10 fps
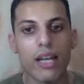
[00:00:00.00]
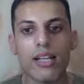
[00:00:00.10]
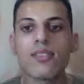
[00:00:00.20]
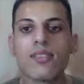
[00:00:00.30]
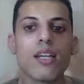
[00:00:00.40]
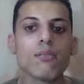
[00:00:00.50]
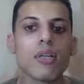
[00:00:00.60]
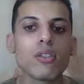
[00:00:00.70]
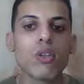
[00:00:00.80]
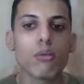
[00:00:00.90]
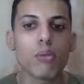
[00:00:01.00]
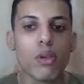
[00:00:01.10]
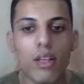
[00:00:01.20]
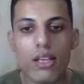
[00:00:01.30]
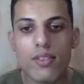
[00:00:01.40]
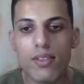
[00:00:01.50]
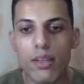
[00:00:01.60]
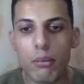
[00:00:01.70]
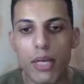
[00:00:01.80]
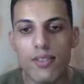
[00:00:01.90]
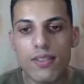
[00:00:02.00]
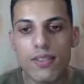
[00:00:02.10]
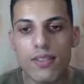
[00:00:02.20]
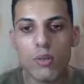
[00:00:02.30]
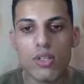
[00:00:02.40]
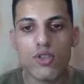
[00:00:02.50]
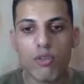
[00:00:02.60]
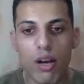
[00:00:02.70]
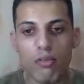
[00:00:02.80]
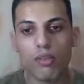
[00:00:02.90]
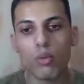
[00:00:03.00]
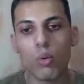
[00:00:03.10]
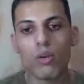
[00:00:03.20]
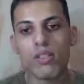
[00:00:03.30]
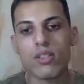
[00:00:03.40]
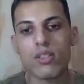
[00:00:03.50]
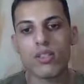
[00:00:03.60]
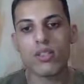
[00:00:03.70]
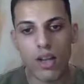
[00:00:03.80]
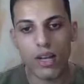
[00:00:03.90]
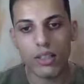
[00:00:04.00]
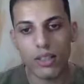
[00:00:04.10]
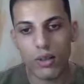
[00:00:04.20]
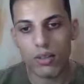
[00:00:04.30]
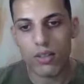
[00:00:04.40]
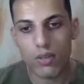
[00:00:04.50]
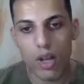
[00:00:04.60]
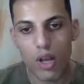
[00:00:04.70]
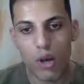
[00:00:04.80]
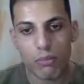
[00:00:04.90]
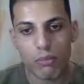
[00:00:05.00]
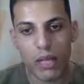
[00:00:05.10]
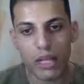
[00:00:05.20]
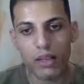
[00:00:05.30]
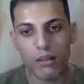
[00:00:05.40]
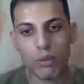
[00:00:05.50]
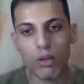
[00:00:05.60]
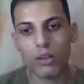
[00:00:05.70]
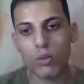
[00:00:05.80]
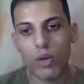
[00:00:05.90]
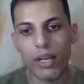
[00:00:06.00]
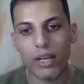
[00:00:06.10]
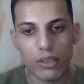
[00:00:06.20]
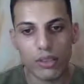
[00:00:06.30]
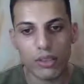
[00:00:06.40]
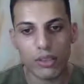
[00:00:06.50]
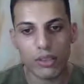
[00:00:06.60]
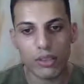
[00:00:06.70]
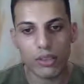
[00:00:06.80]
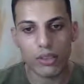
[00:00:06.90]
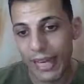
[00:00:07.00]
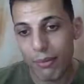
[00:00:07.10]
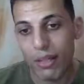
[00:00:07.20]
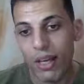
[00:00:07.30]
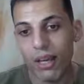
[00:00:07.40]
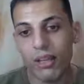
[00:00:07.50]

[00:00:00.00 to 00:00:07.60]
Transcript: In a statement to the police, the man said he was driving north with his son on the Sawmill Parkway at about 8 p.m.